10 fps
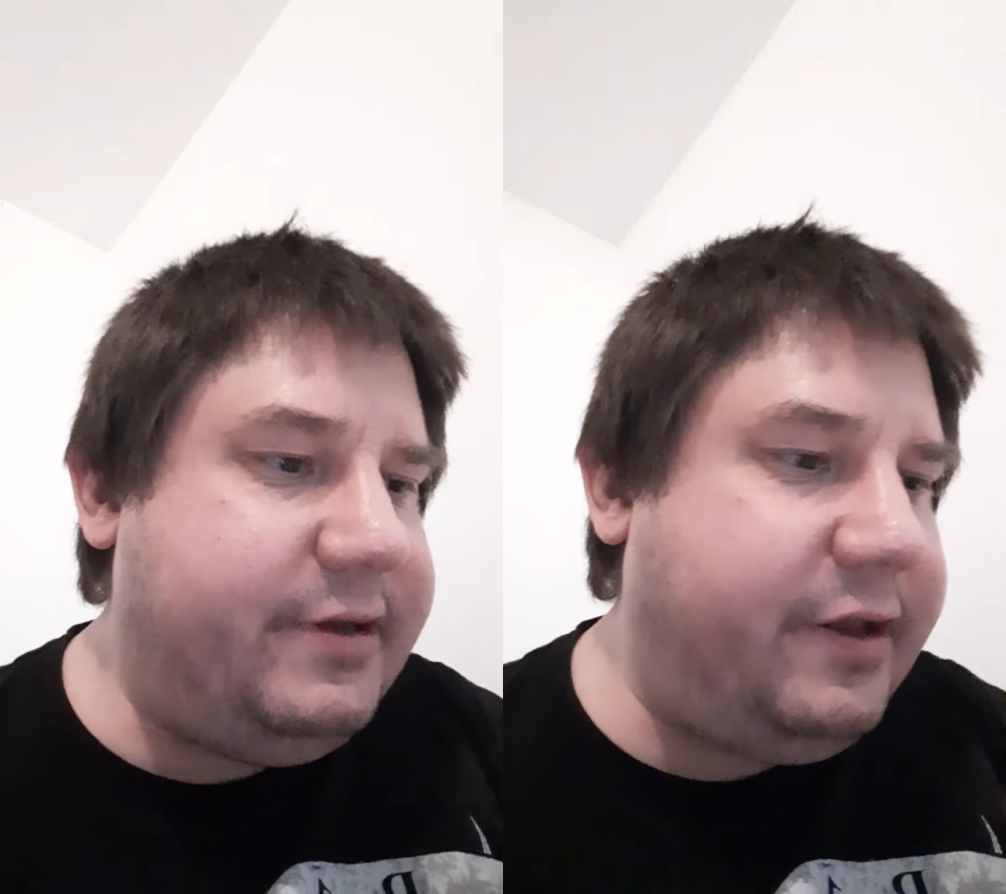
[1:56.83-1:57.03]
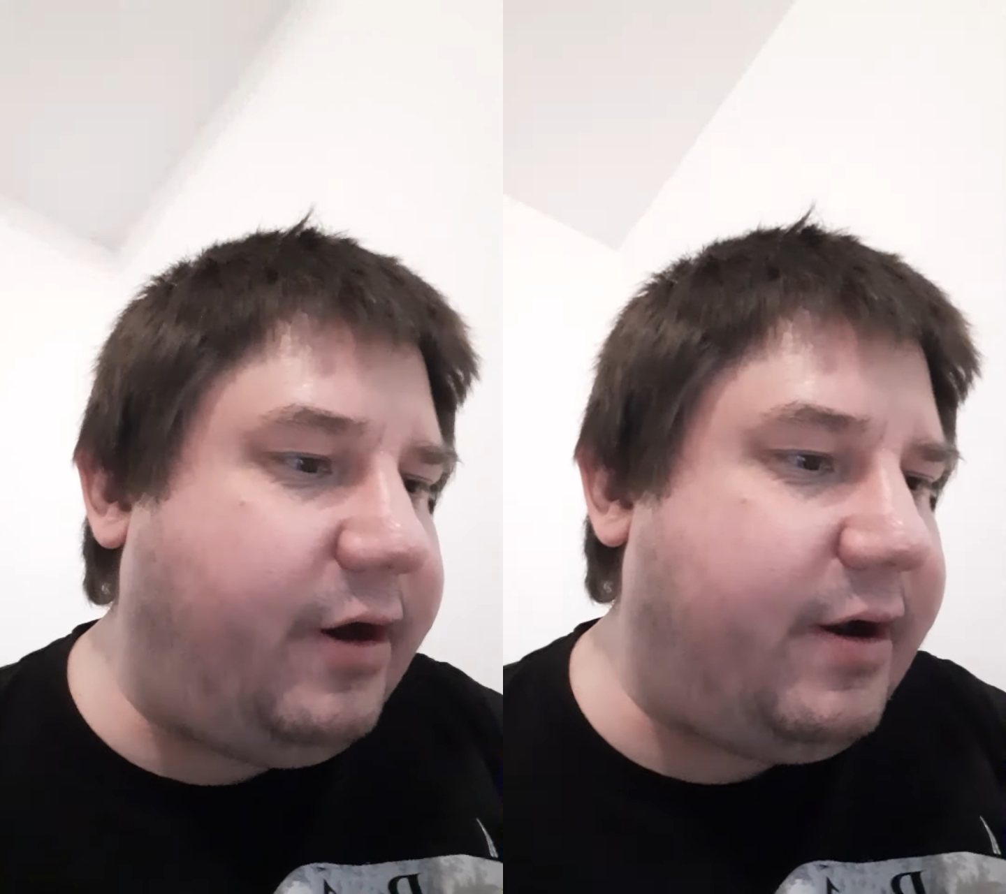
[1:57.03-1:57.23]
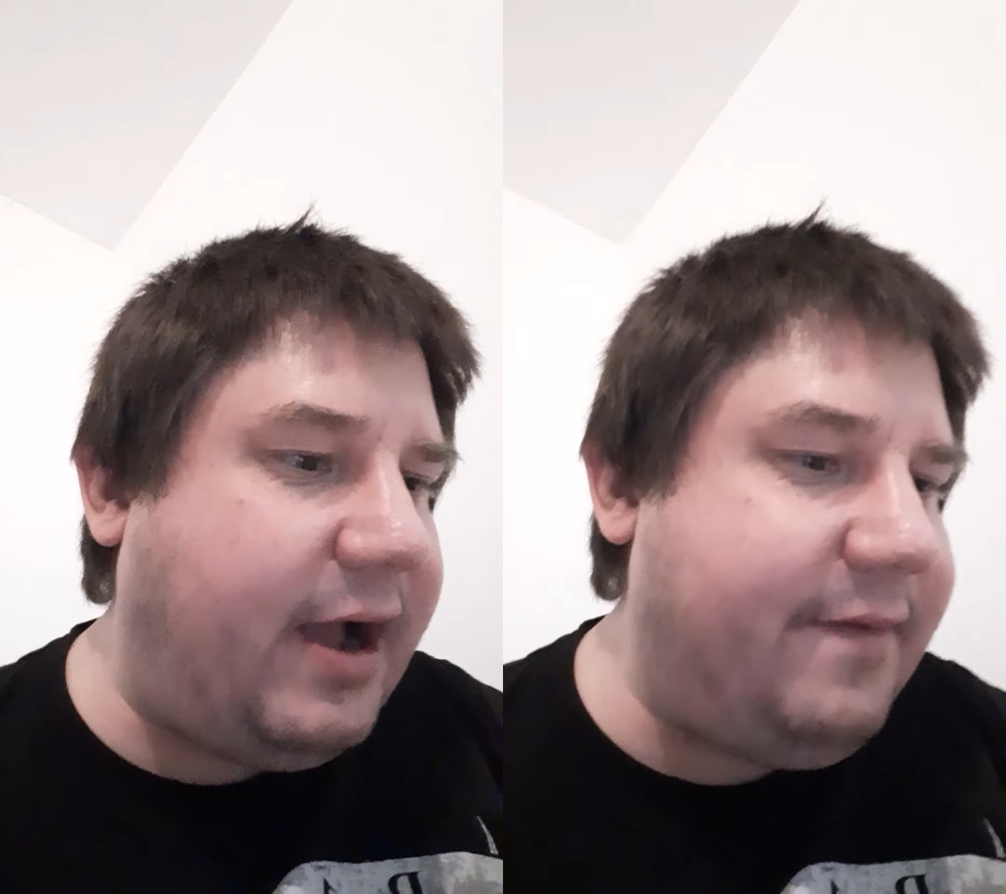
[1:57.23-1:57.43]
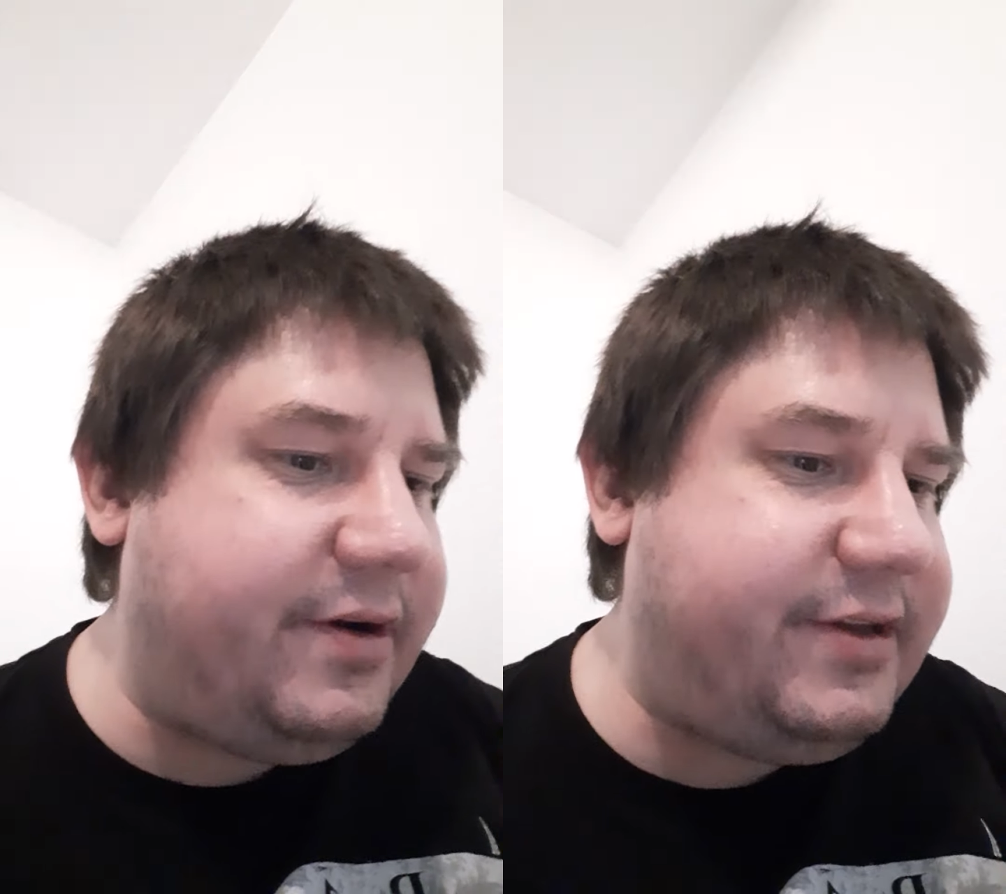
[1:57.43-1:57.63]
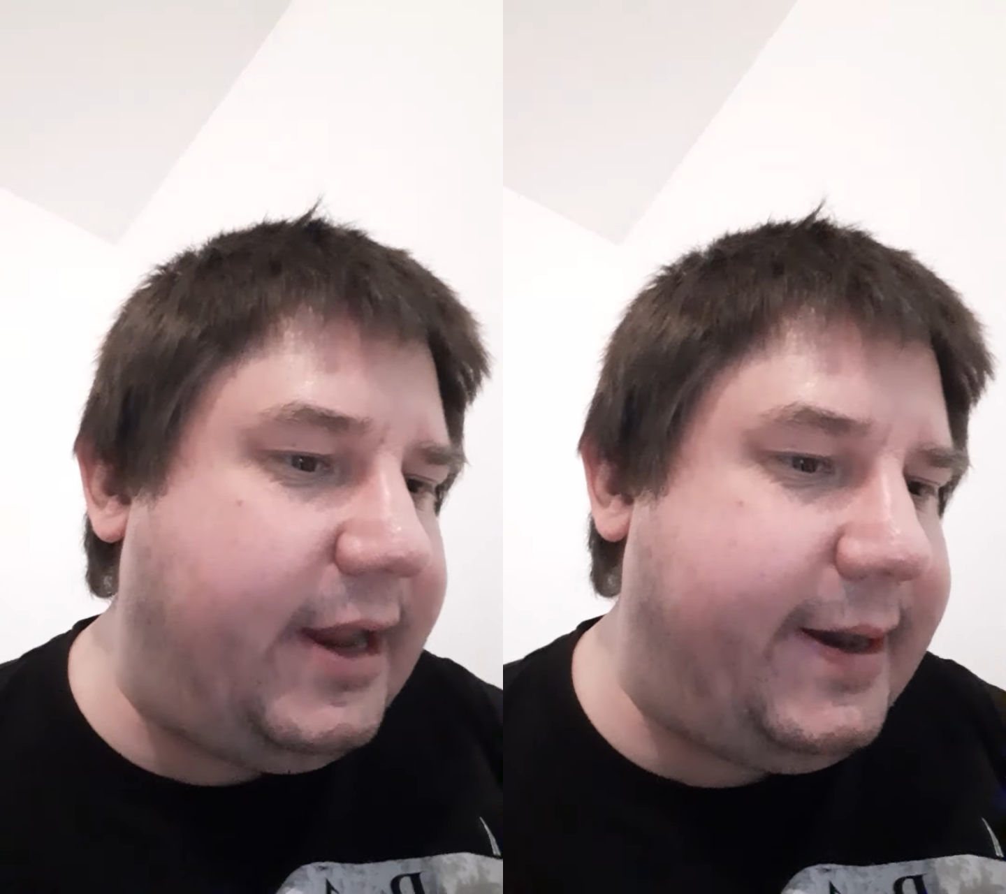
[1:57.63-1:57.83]
to start
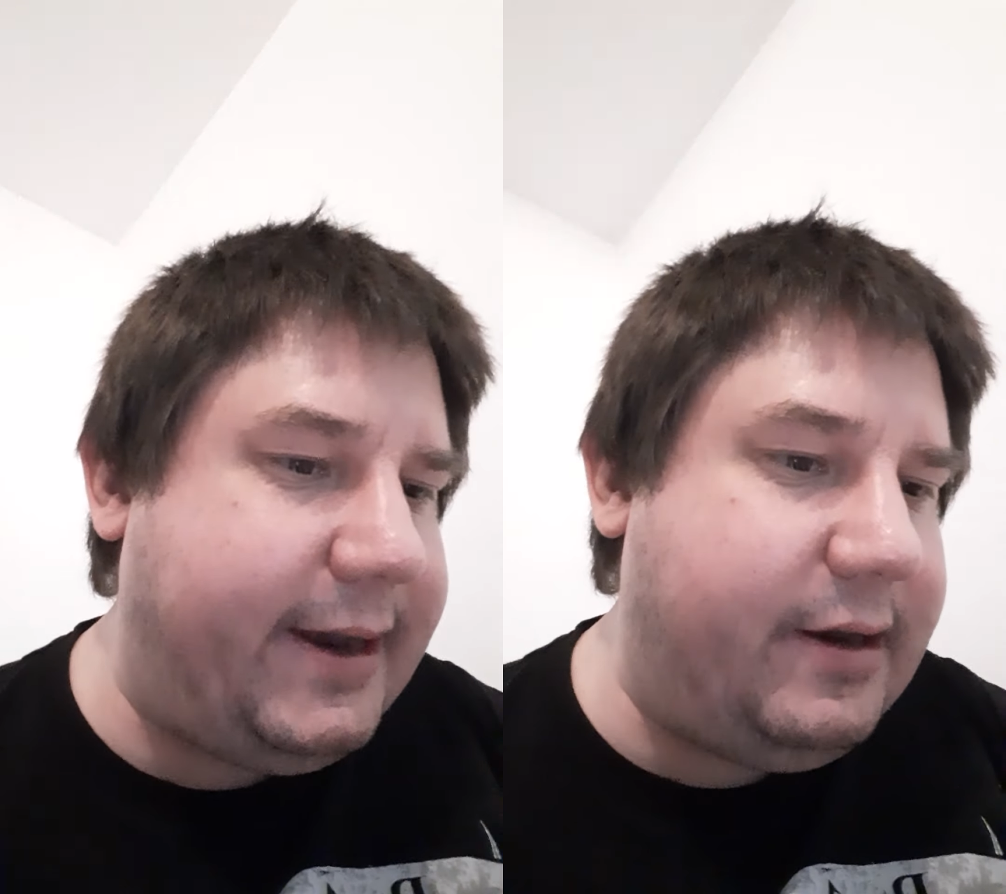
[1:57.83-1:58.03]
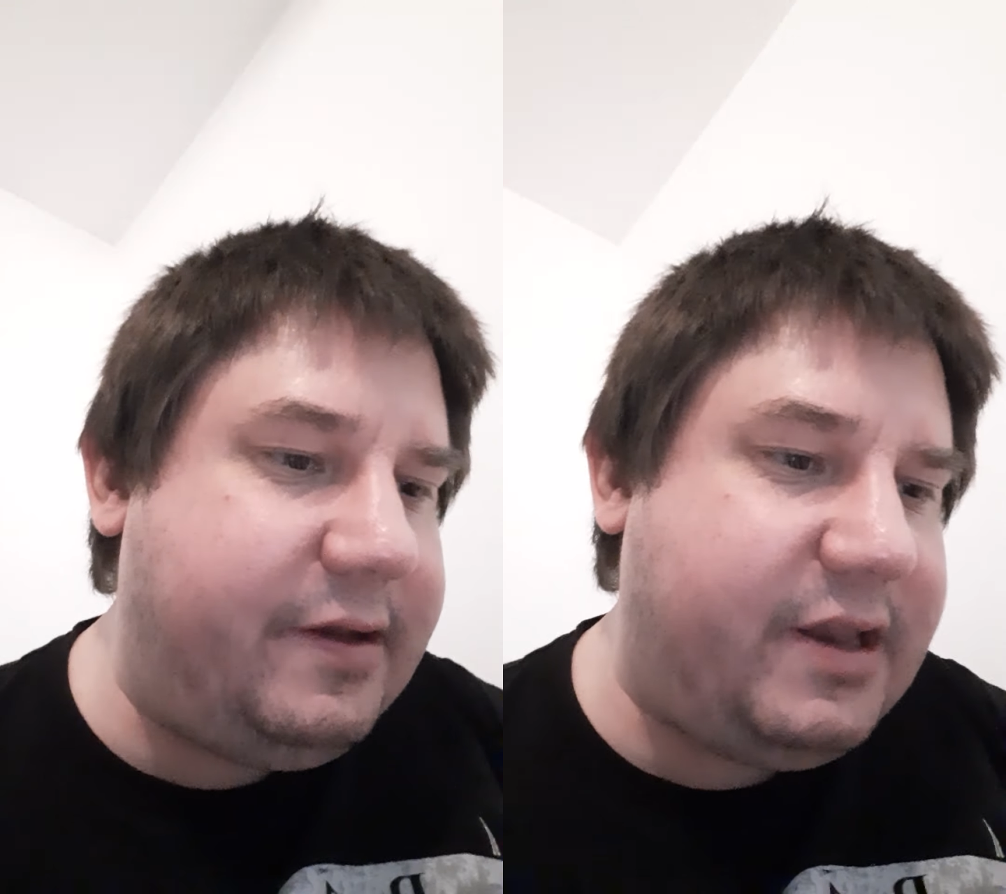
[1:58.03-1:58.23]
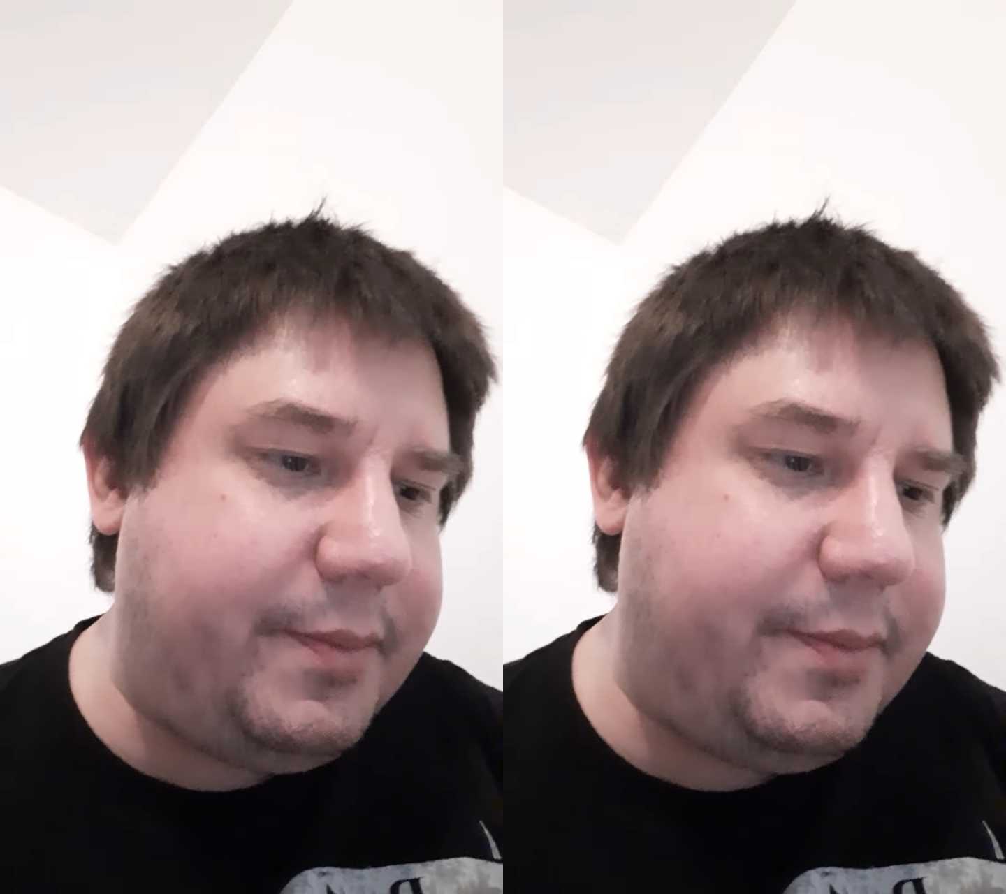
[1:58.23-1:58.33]
conversations.